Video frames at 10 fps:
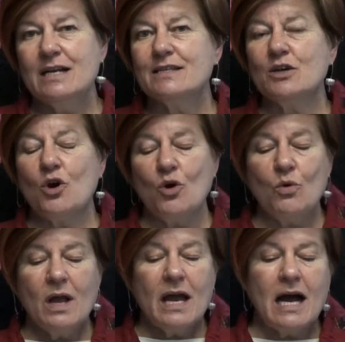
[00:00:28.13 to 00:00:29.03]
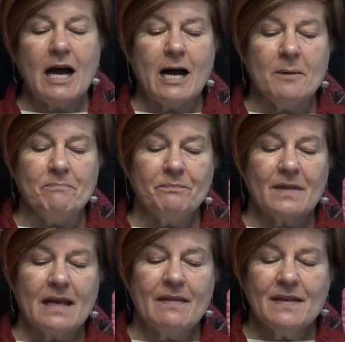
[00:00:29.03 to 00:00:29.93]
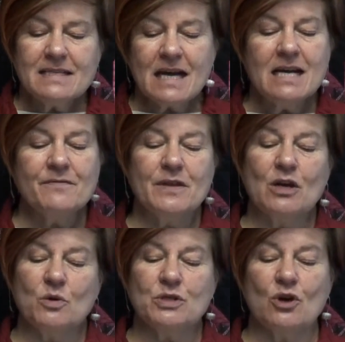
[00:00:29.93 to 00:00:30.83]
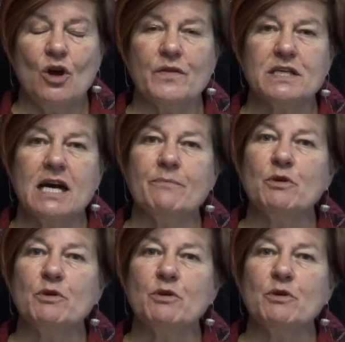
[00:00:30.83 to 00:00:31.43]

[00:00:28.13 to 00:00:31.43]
So um, this kind of thing goes on all the time.